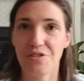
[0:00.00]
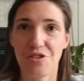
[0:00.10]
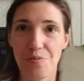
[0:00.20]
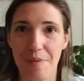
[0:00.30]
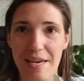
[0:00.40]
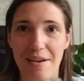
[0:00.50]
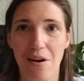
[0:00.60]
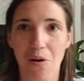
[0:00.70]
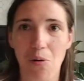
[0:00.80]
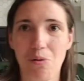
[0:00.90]
to make a
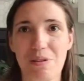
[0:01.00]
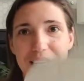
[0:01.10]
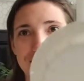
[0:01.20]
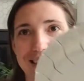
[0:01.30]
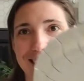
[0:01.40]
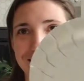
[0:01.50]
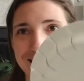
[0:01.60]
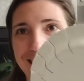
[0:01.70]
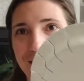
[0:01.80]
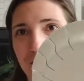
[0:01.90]
hole in the
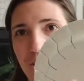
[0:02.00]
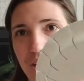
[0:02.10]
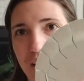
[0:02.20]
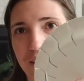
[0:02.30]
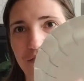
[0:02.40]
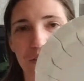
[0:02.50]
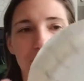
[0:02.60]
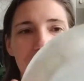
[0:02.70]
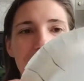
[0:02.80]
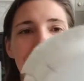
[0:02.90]
center of the
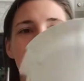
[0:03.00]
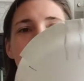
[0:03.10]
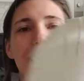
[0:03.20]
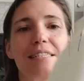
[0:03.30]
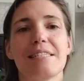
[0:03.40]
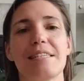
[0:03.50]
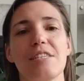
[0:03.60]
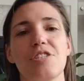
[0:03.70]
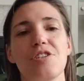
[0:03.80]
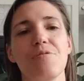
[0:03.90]
plate, the easiest thing
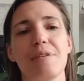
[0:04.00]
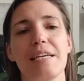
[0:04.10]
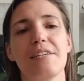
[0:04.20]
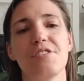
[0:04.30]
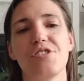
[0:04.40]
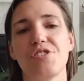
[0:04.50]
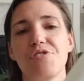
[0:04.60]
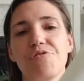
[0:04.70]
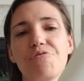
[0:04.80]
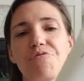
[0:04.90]
to do is to